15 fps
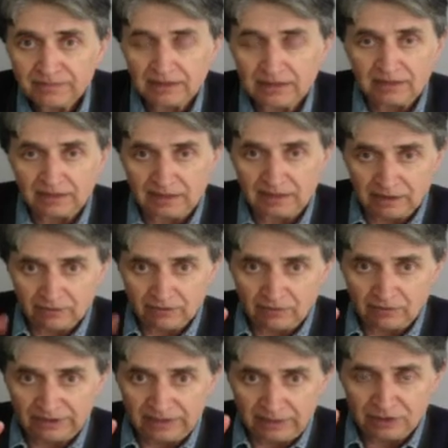the,
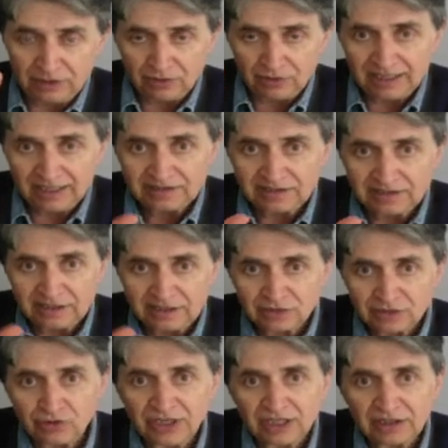when the amino acid is
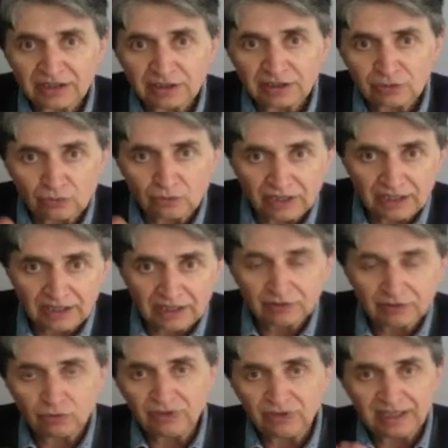oriented to the,
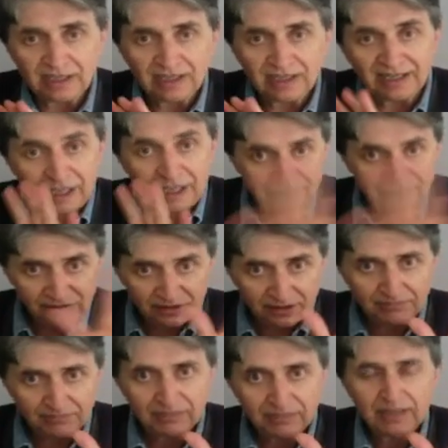to the left,
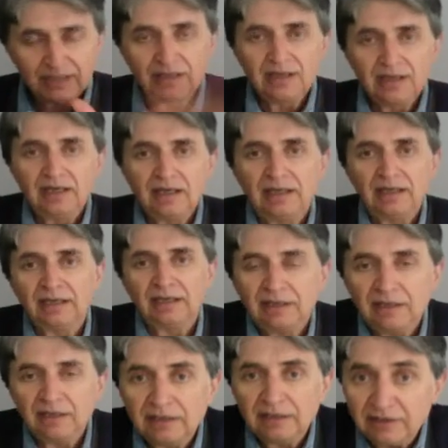
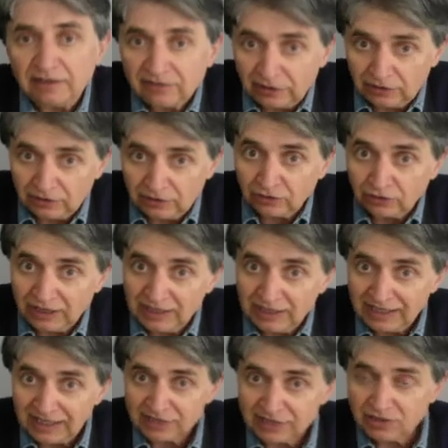uh, is totally
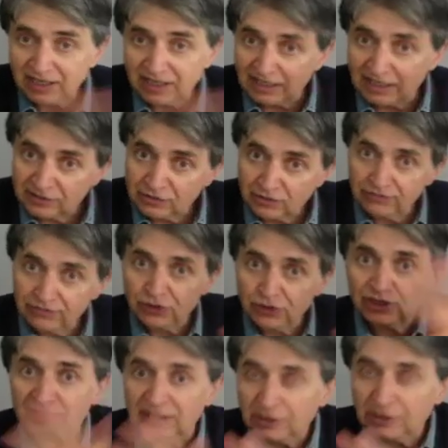natural and is
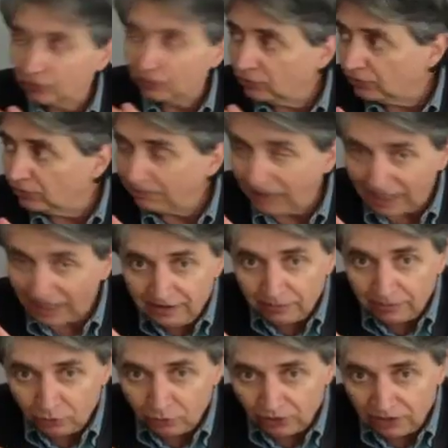converted into, by the
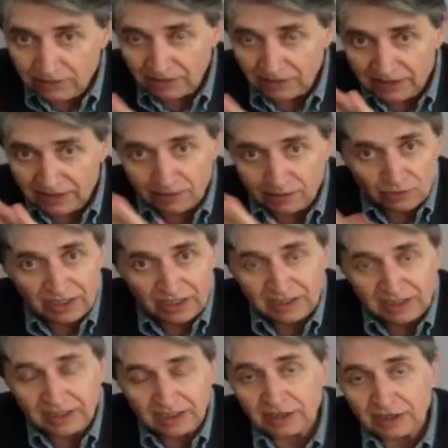body, by the brain,
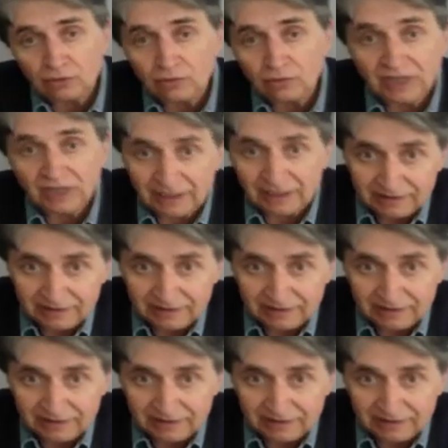into L